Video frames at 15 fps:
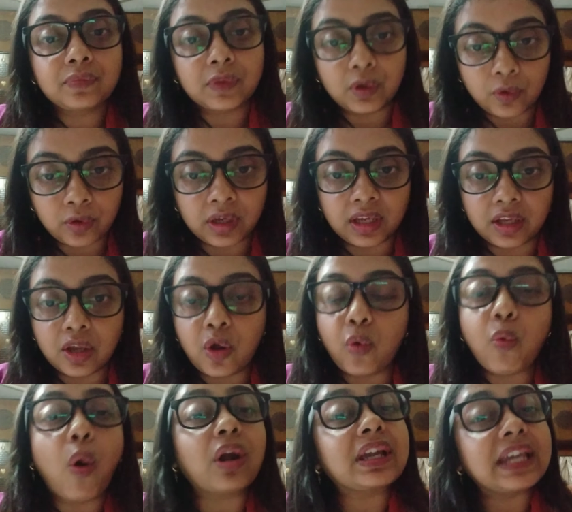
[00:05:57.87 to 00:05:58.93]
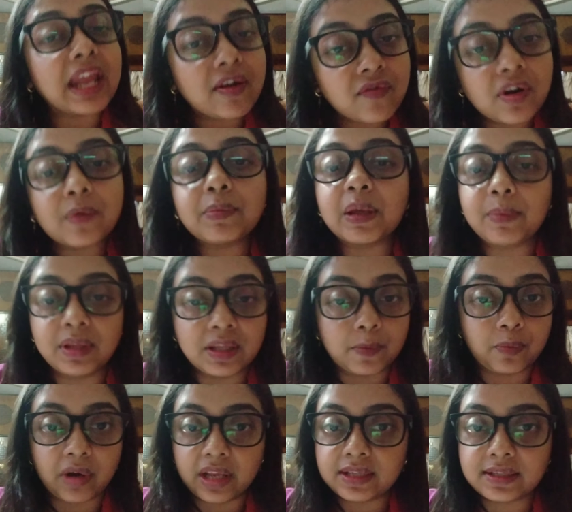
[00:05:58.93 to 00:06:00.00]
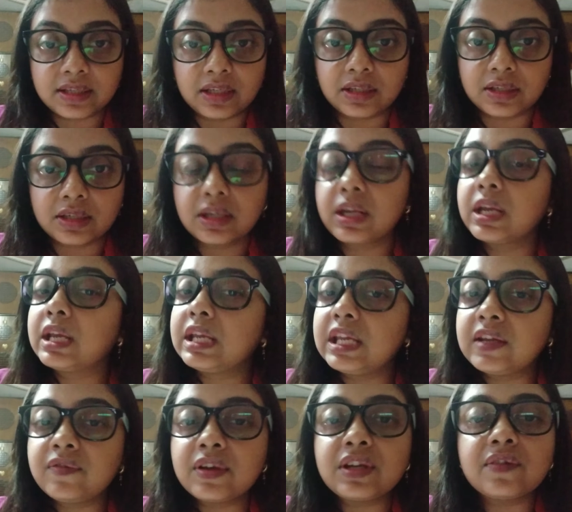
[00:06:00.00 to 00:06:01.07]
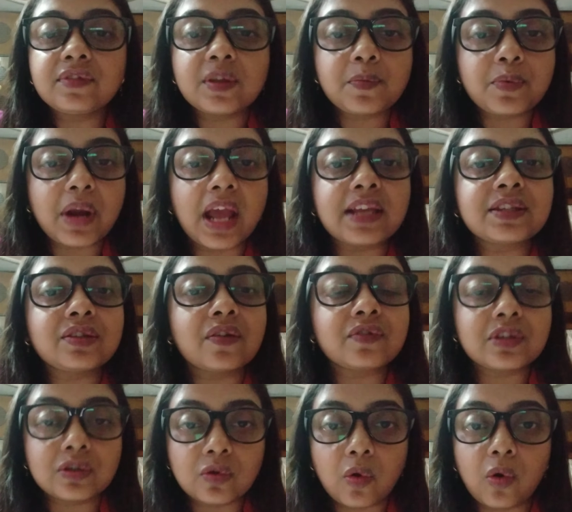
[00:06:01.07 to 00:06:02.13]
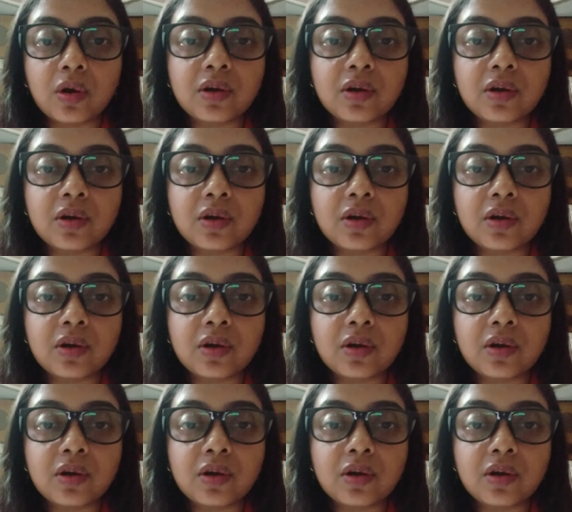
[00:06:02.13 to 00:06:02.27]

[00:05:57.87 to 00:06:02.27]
Okay, whatever may be the price change, even if the price of salt